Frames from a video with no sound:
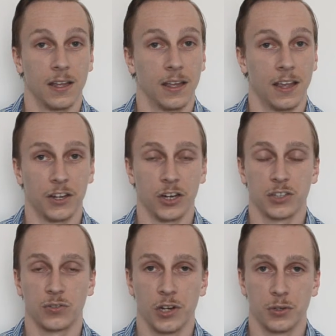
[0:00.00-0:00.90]
Hey guys,
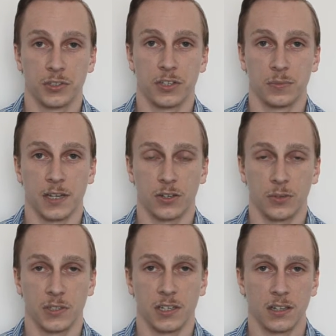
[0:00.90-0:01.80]
Ryan Dawes here on
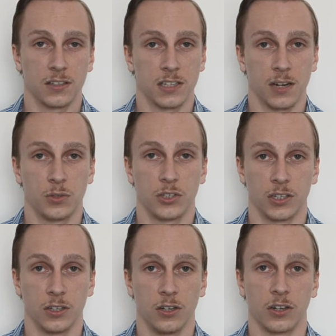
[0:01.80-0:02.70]
Telecoms Tech, and today we're
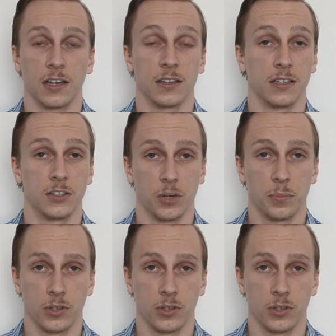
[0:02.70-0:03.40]
taking a look at the top of the